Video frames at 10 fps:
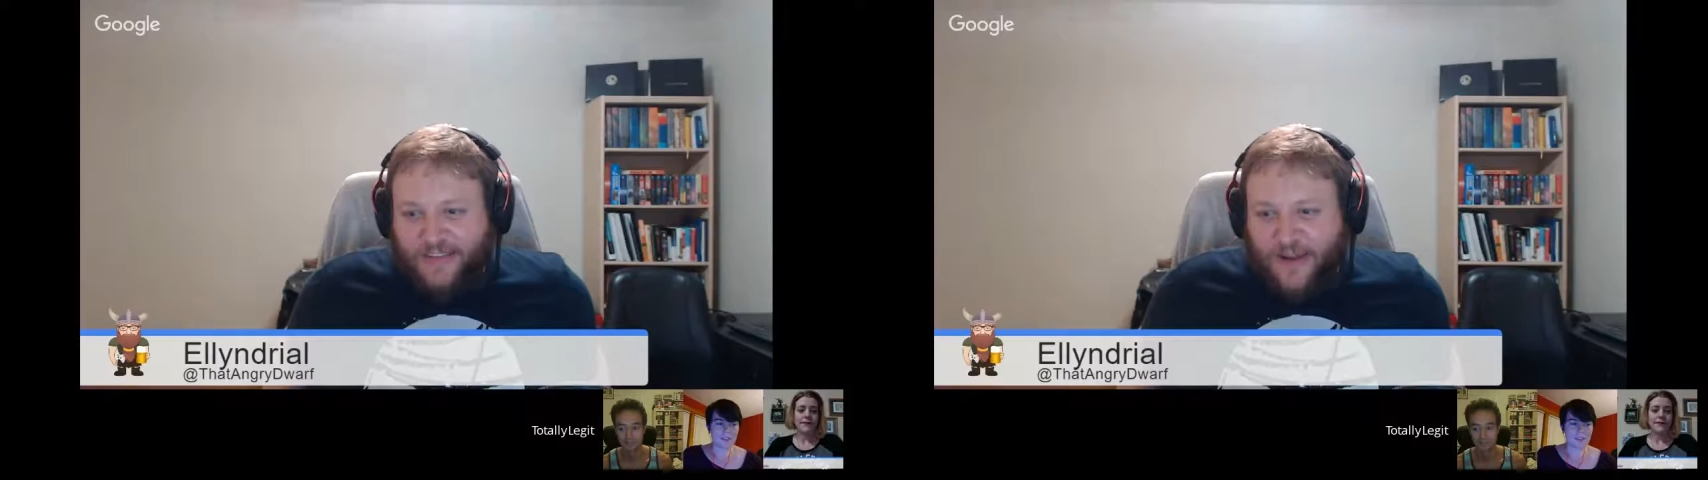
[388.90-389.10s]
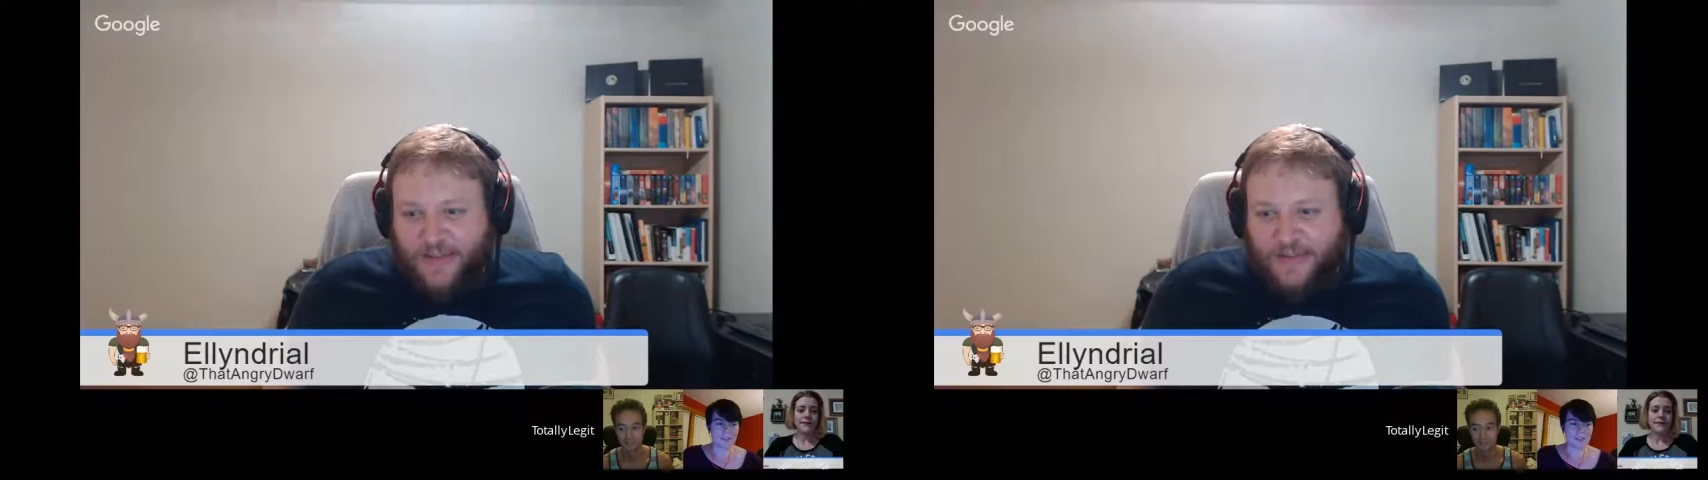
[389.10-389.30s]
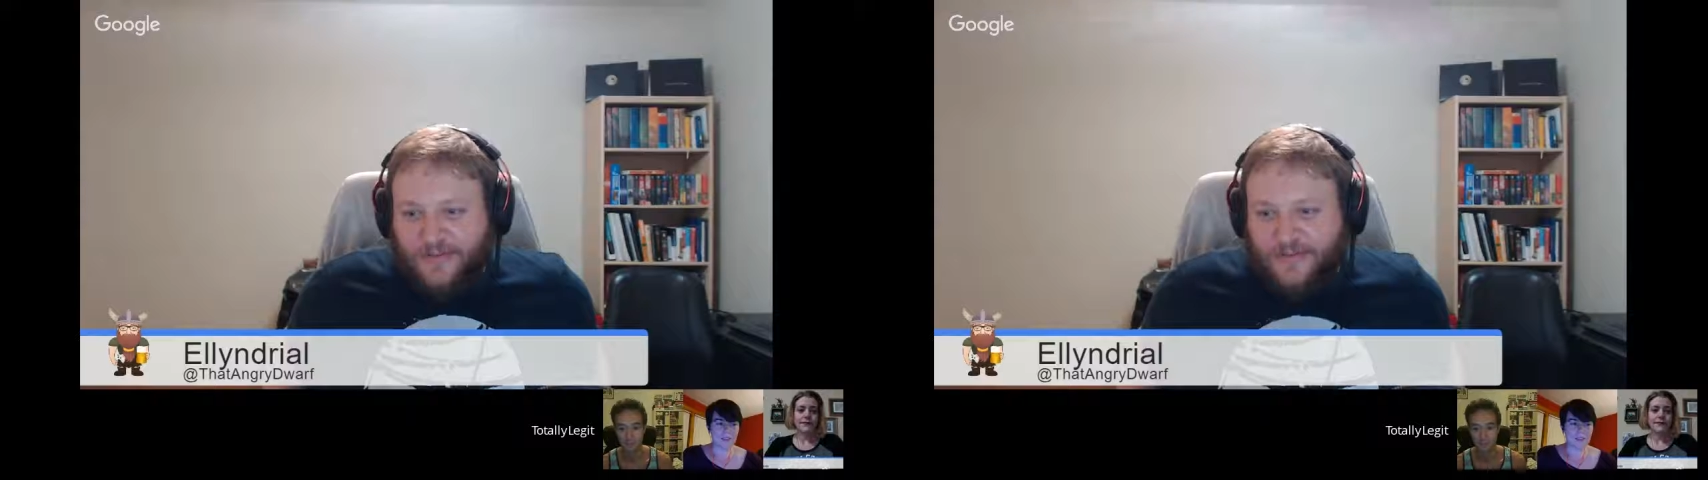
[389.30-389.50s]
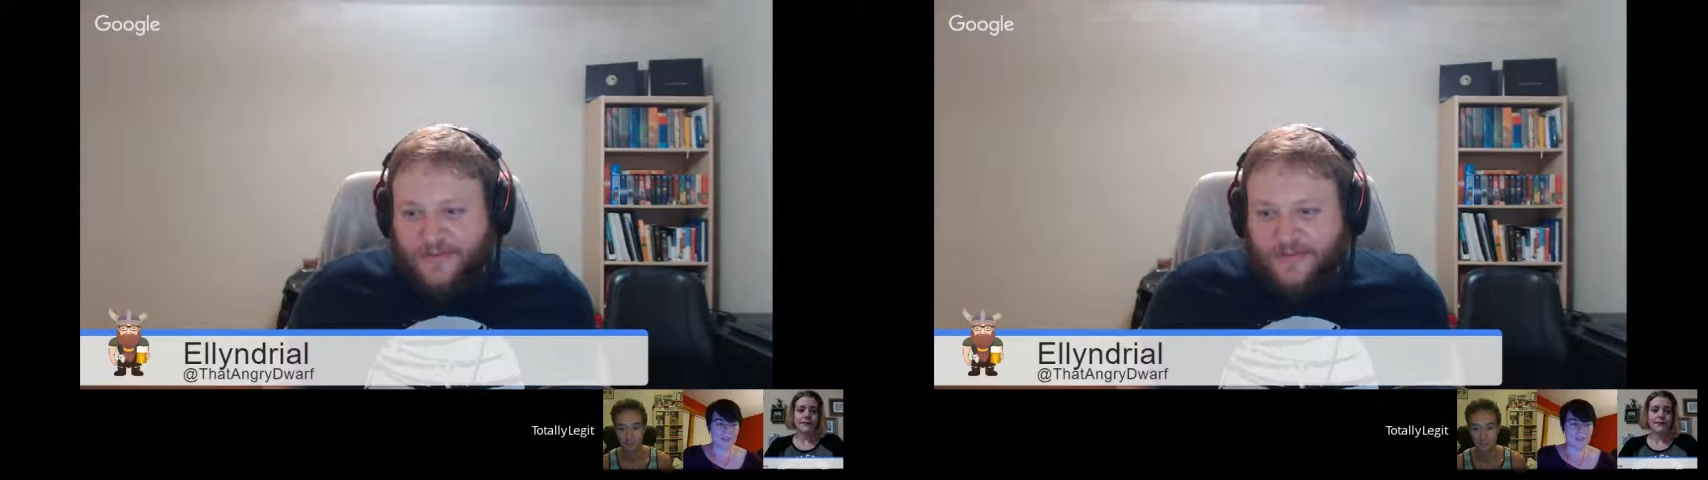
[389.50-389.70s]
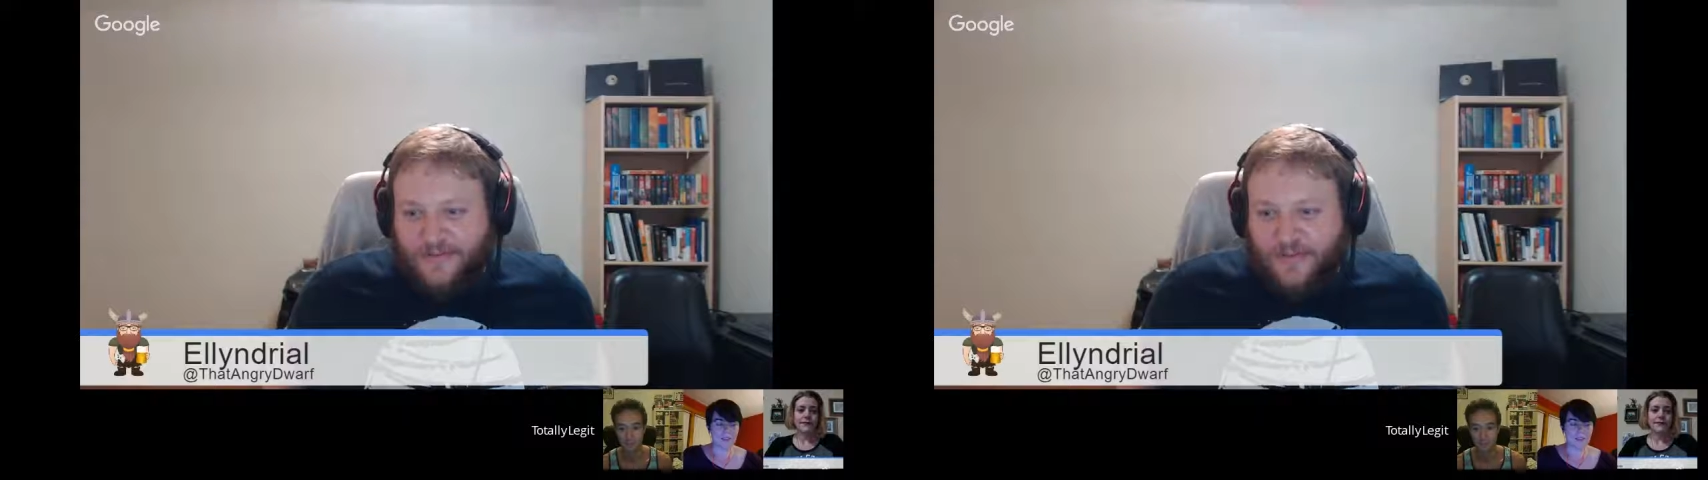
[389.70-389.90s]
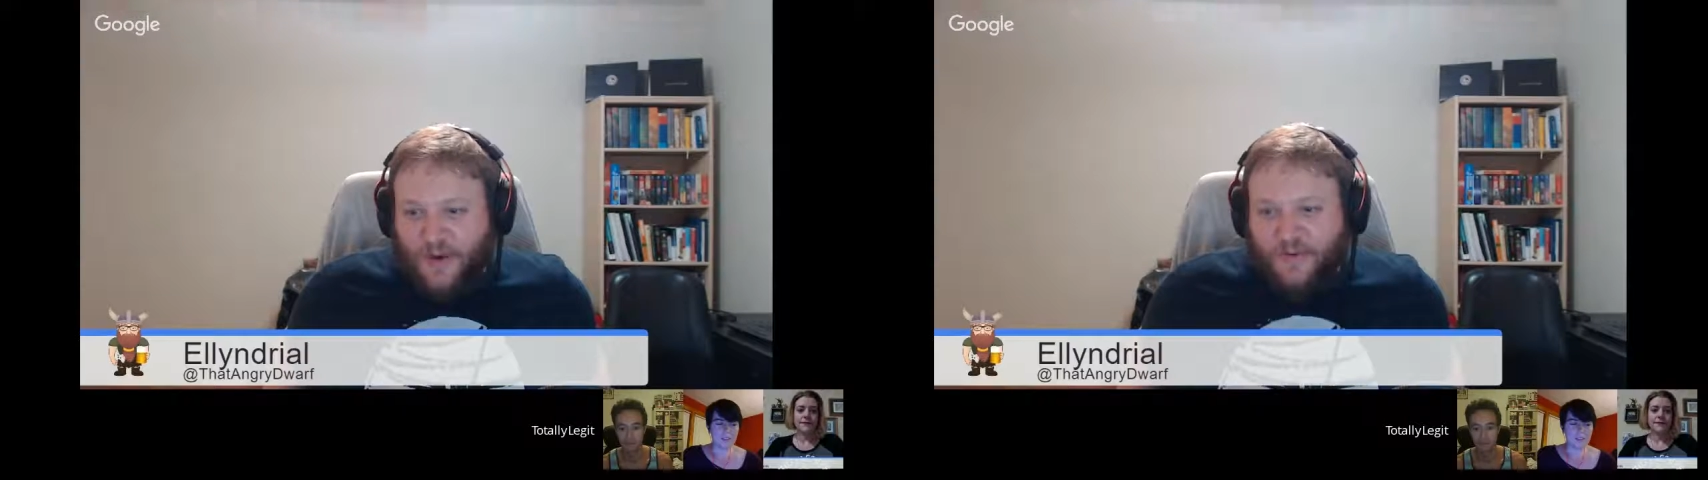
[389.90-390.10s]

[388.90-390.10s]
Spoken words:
couple? Well,